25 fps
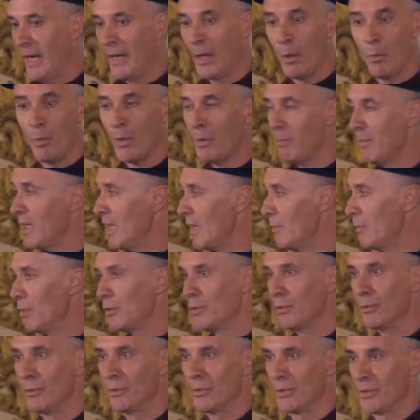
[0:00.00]
and I wouldn't be able
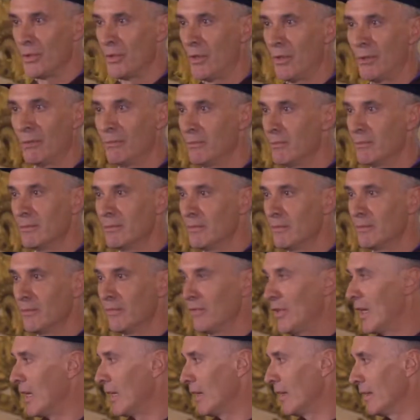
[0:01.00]
to do so,
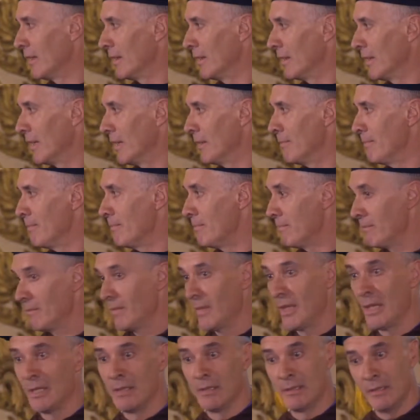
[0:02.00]
frankly.
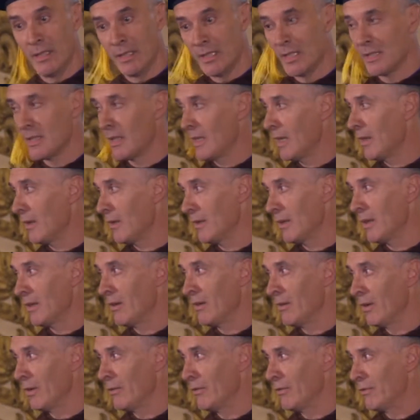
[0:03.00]
And this is another thing
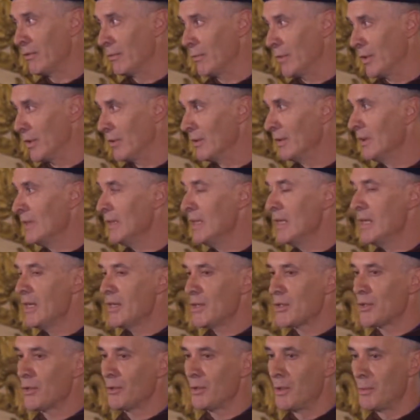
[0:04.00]
I learned from you.
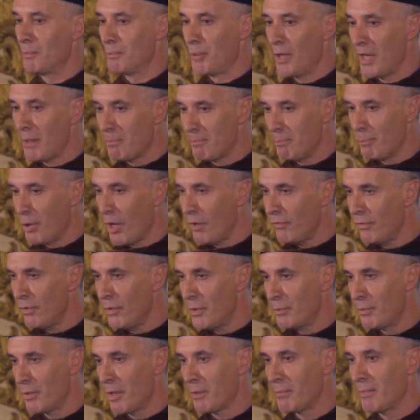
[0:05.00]
So the
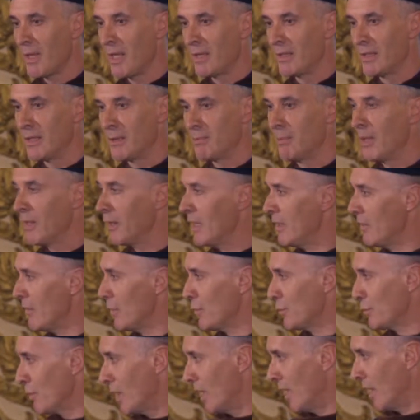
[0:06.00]
profoundly pragmatic but
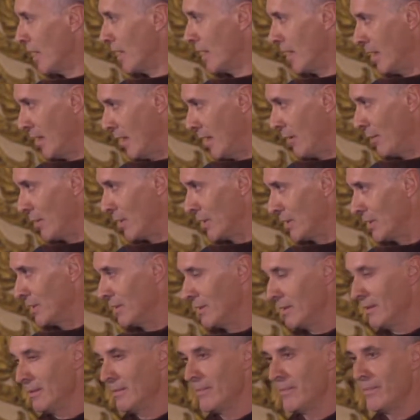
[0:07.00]
never dry, arid
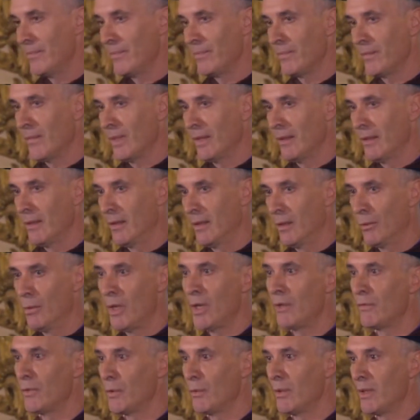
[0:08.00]

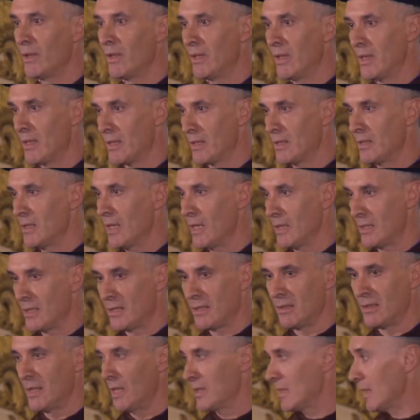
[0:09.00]
way of doing things,
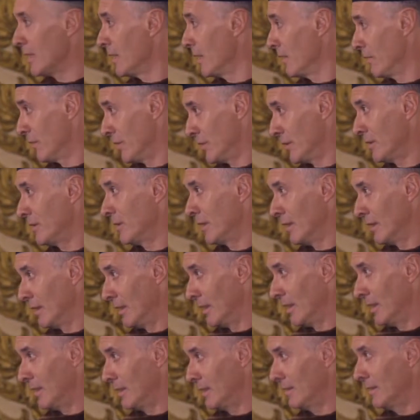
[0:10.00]
that's a gift, I
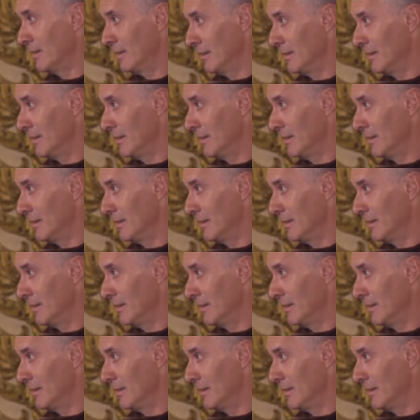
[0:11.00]
think.